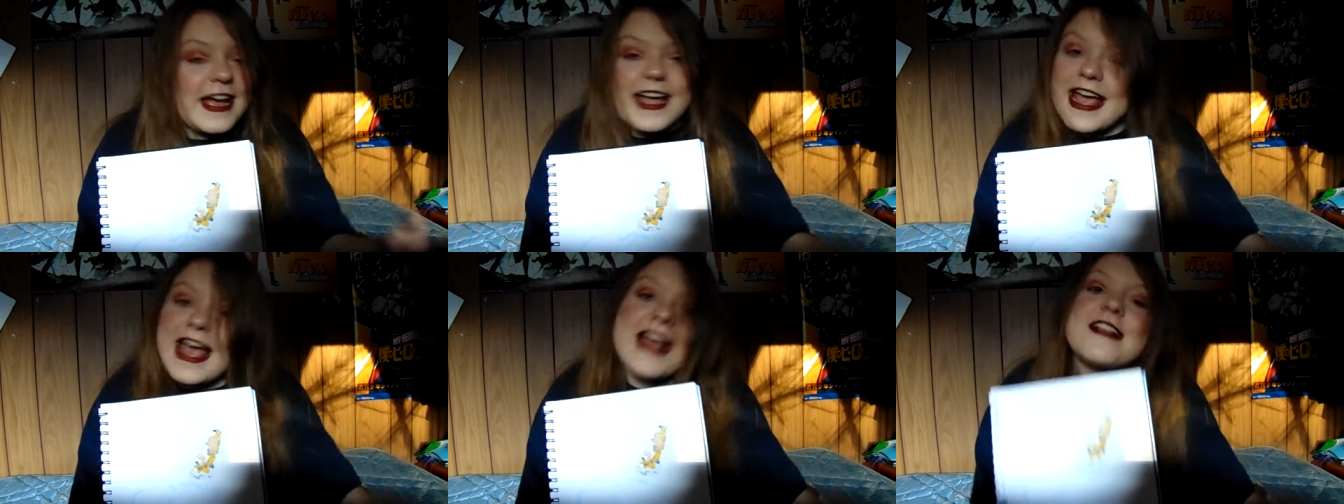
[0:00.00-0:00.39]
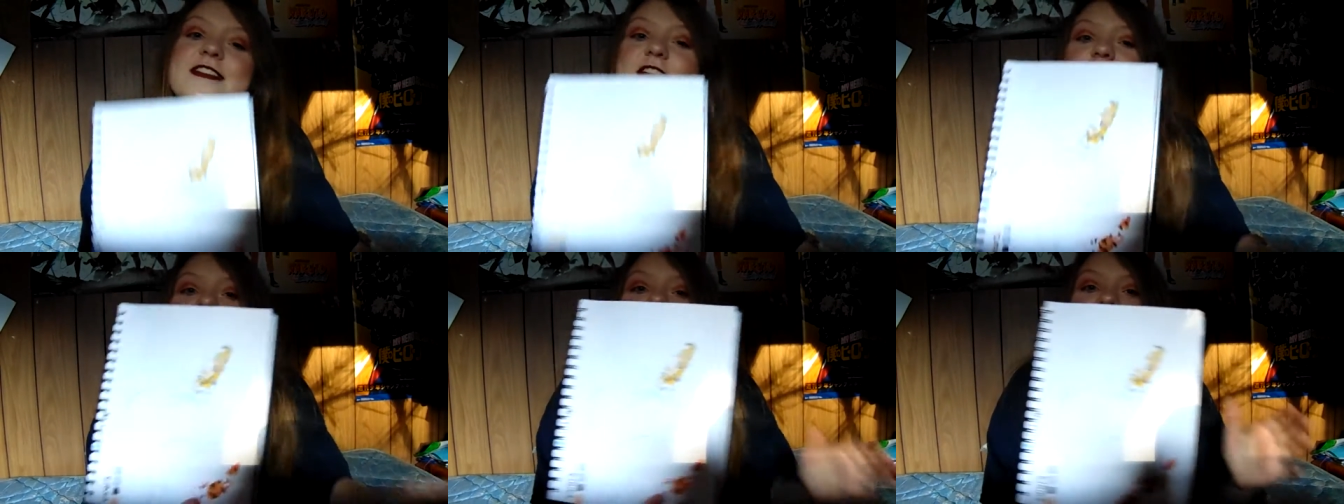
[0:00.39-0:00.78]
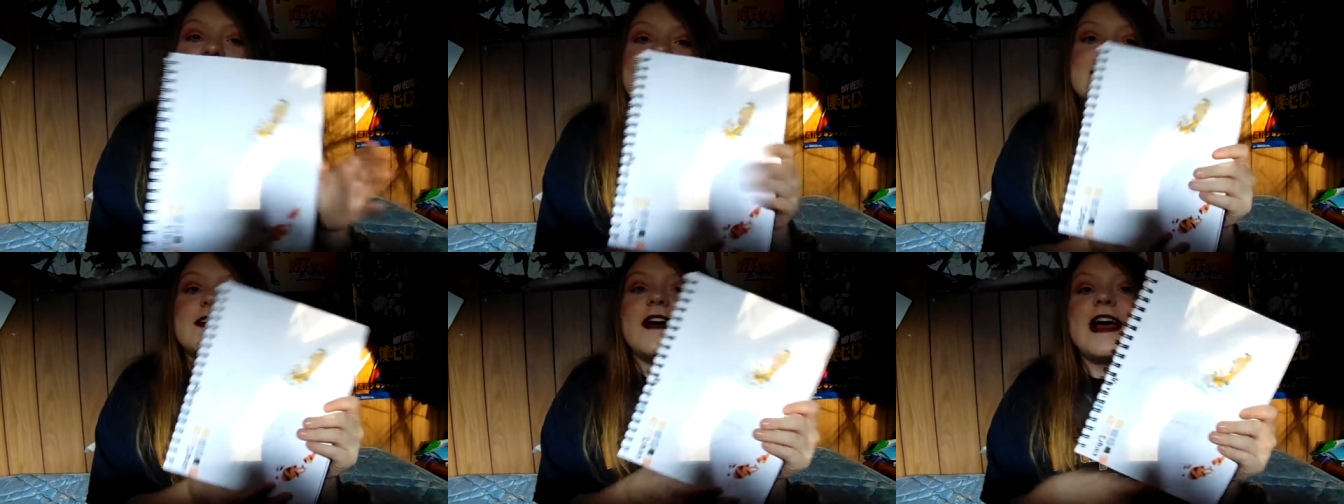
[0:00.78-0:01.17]
Okay, it has 30
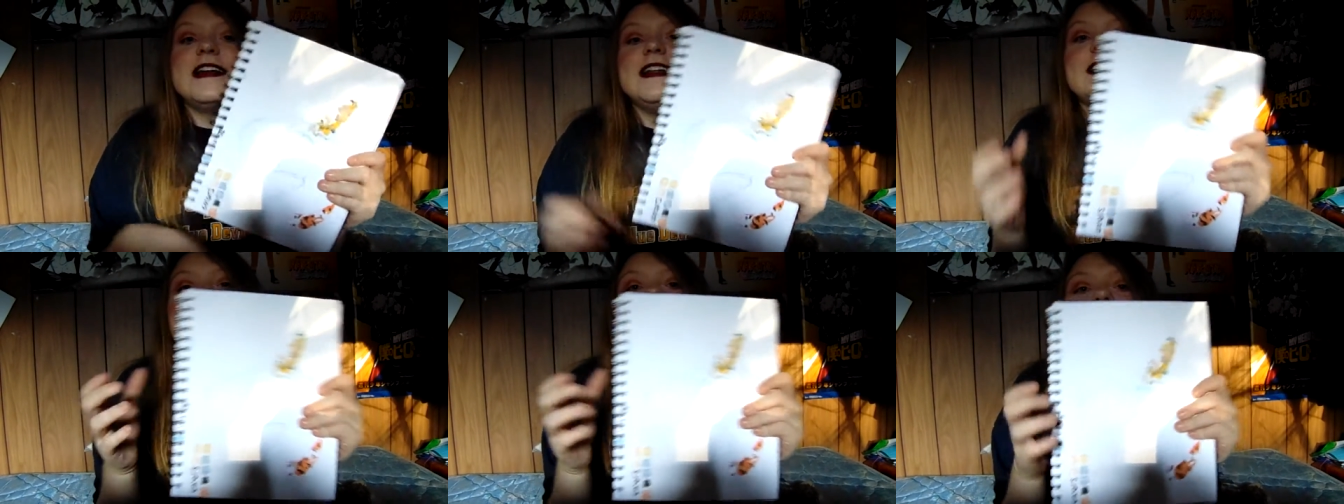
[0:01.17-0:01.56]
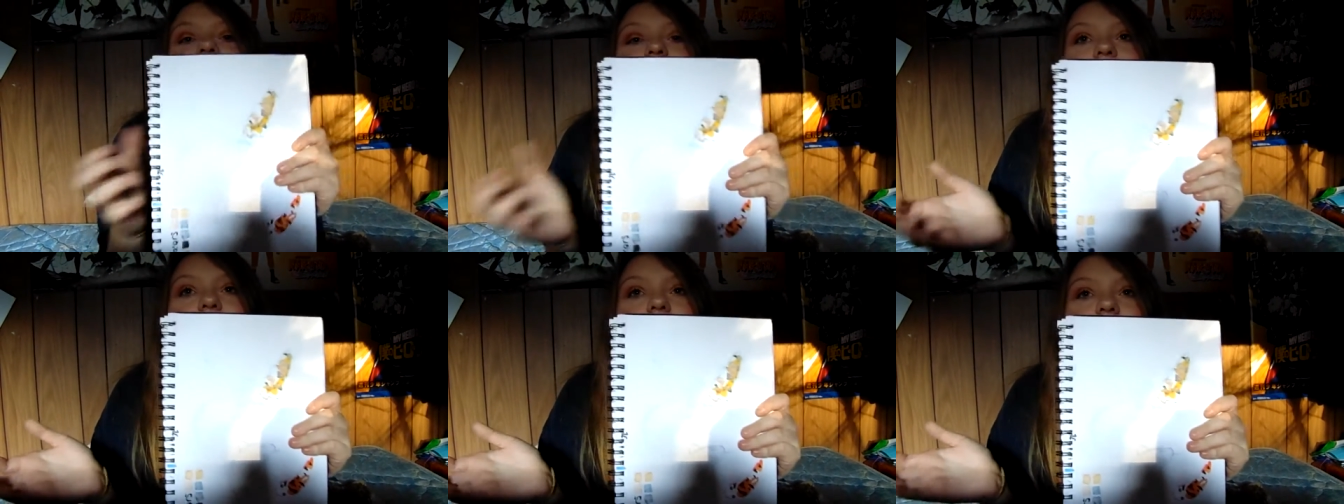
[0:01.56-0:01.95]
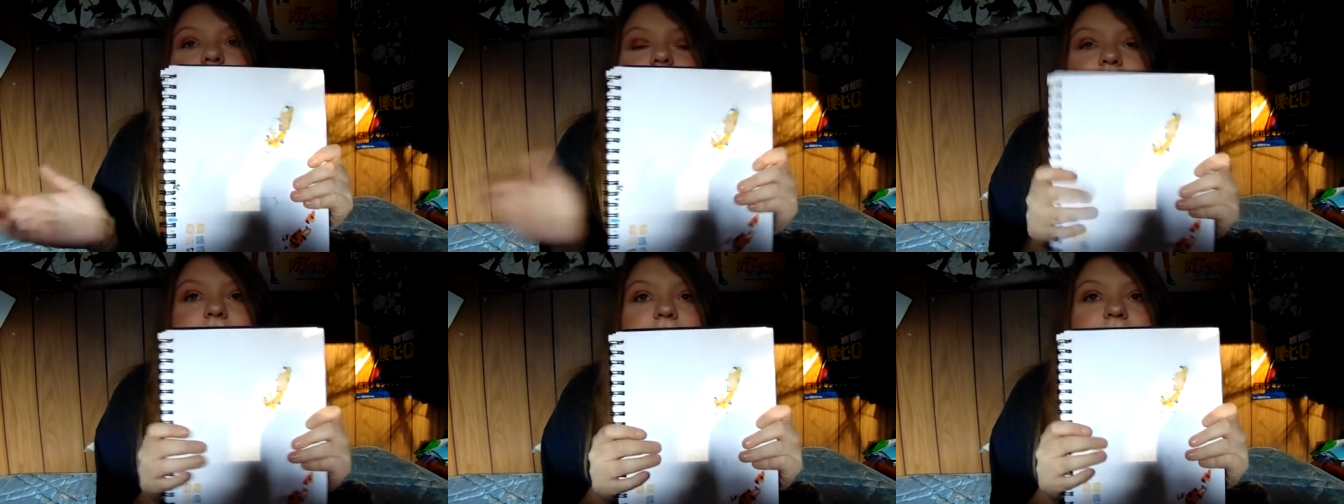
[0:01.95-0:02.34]
days. So I did this
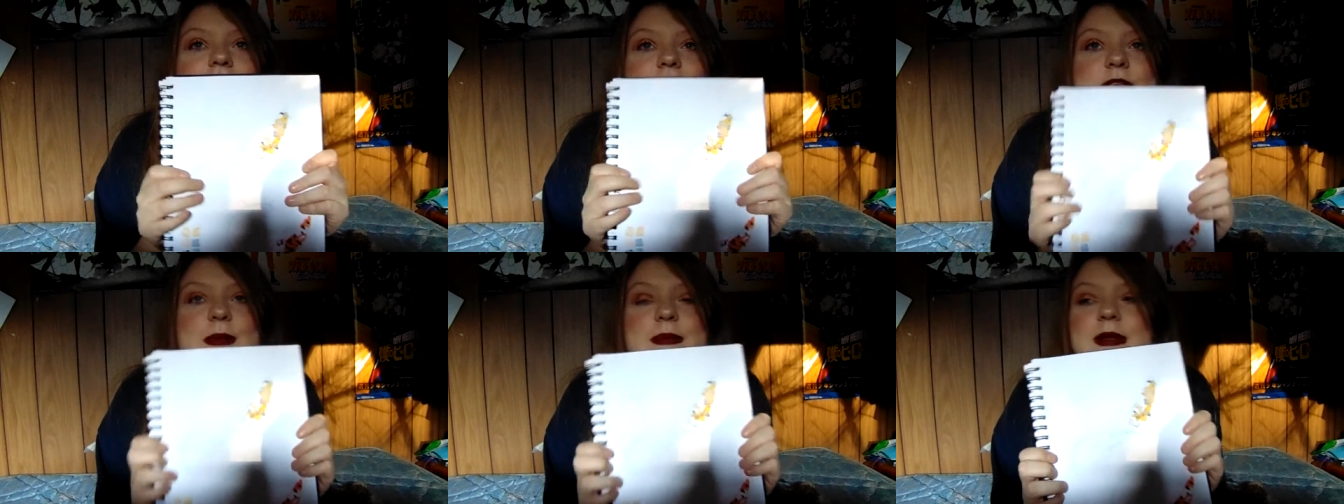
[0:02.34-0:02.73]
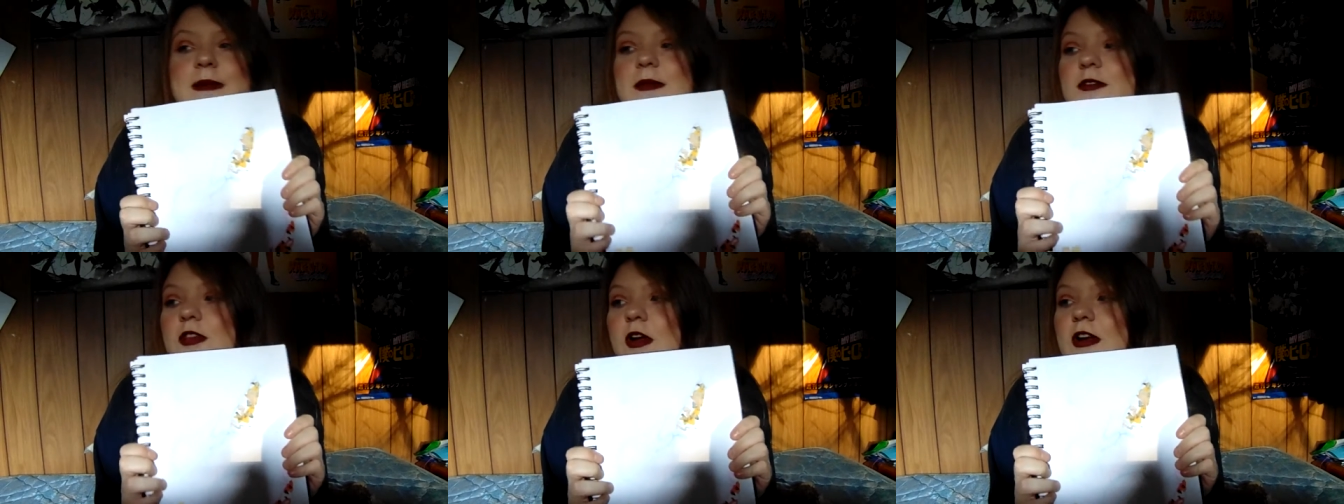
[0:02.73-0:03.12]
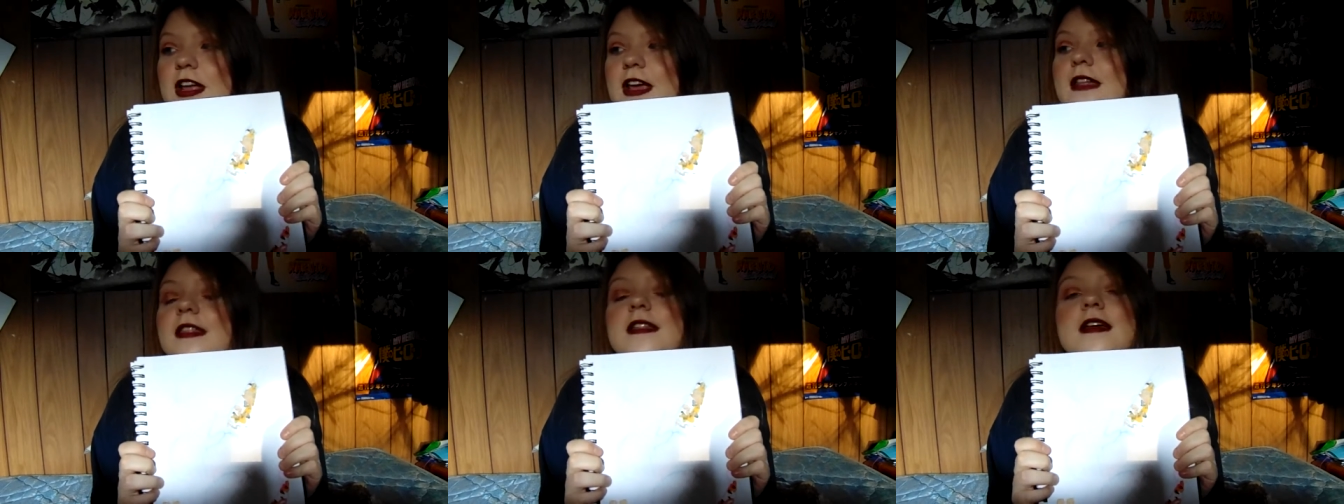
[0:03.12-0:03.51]
the night of September
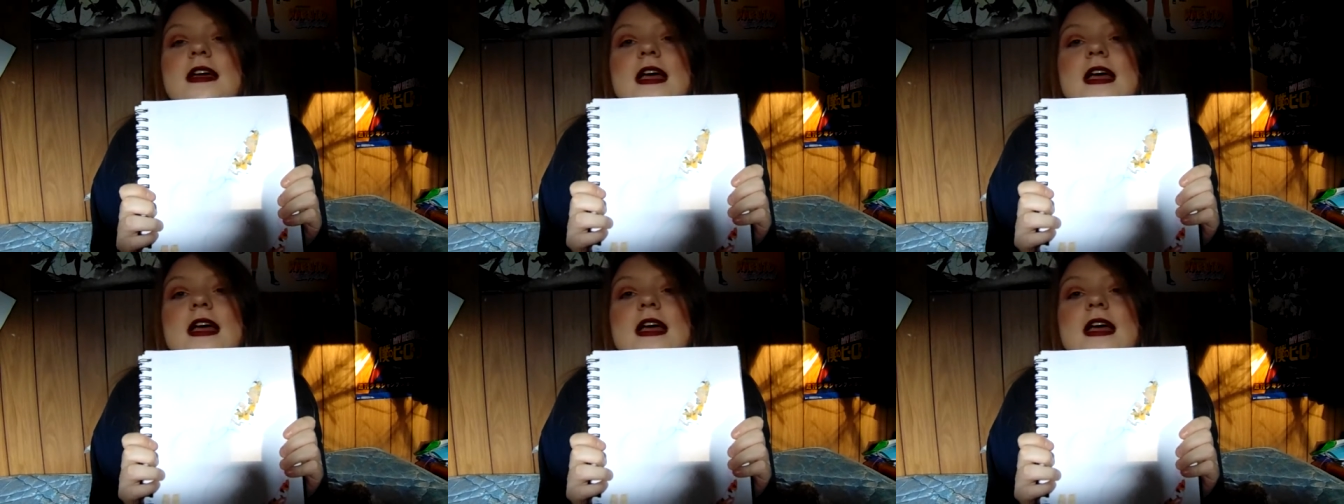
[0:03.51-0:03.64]
30th.